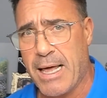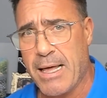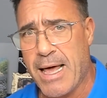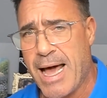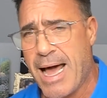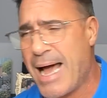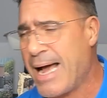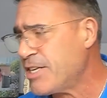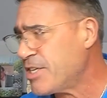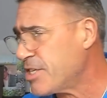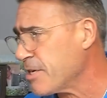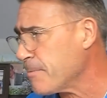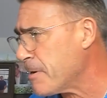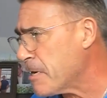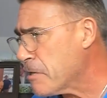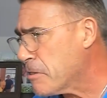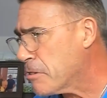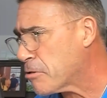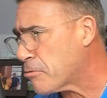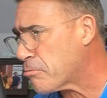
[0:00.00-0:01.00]
has to
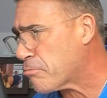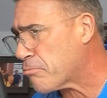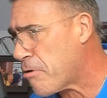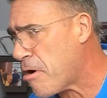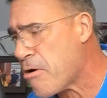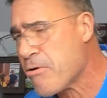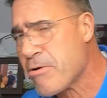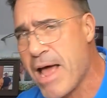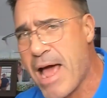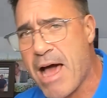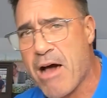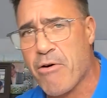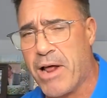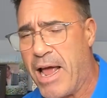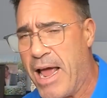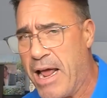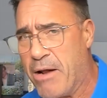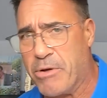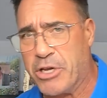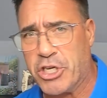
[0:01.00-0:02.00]
be thrown out
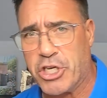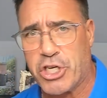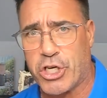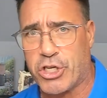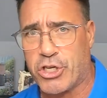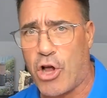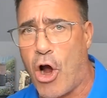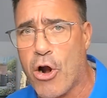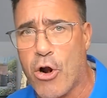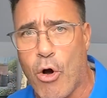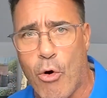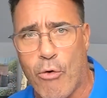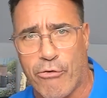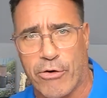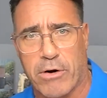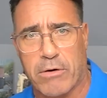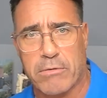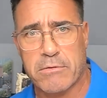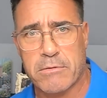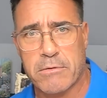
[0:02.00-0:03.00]
and we start
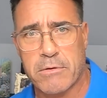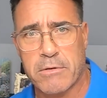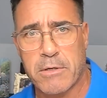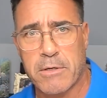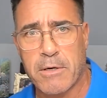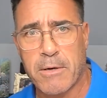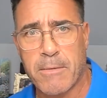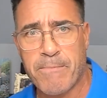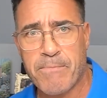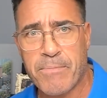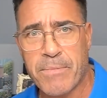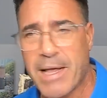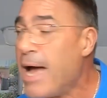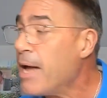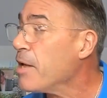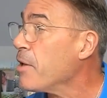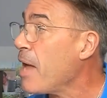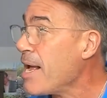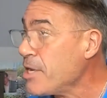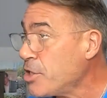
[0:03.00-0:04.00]
over.
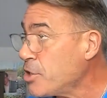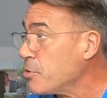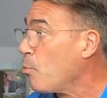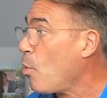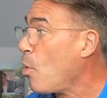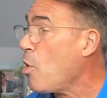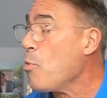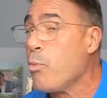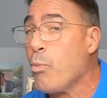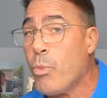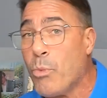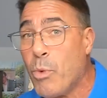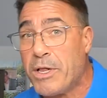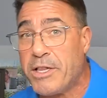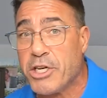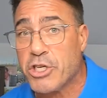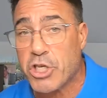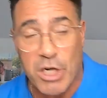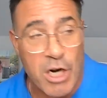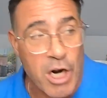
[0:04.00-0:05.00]
That's what
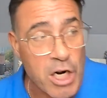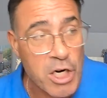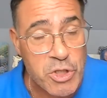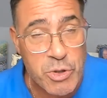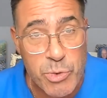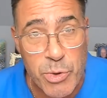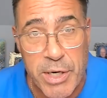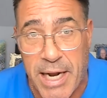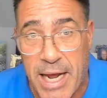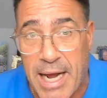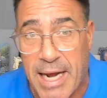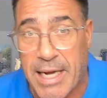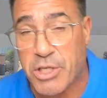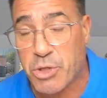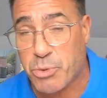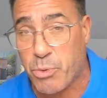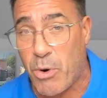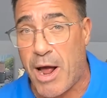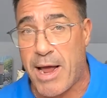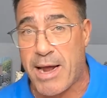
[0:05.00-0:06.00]
this country
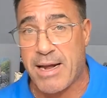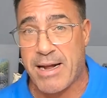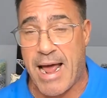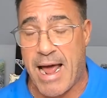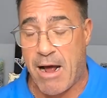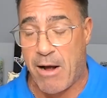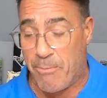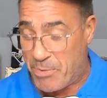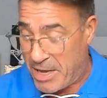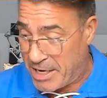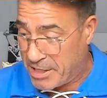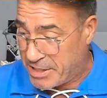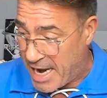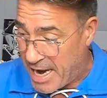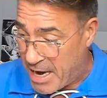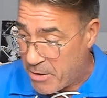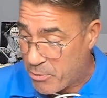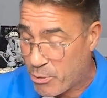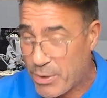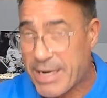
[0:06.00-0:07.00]
needs right now is
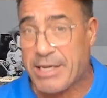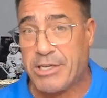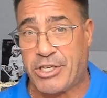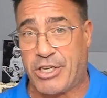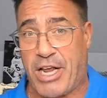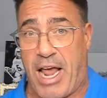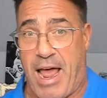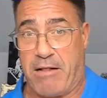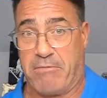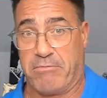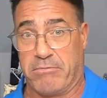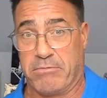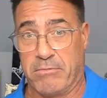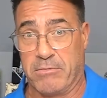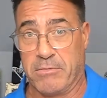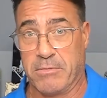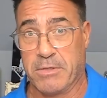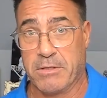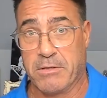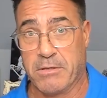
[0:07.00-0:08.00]
a reset.
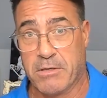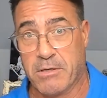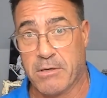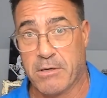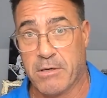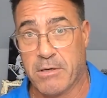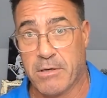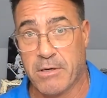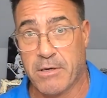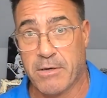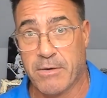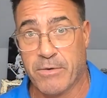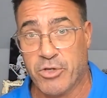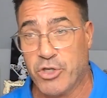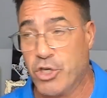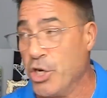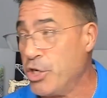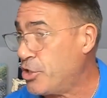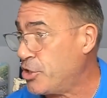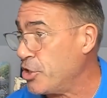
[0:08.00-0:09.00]

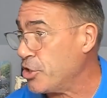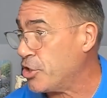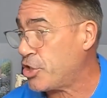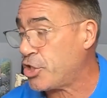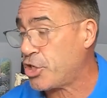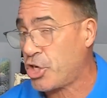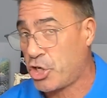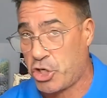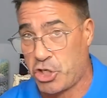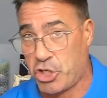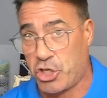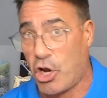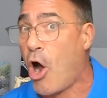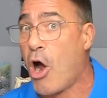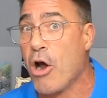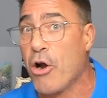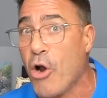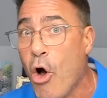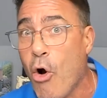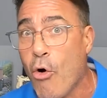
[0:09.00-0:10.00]
Just to
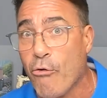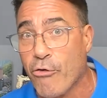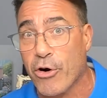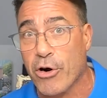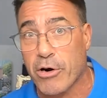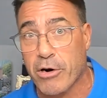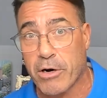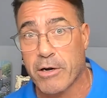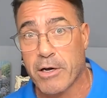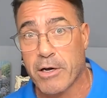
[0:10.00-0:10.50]
start over.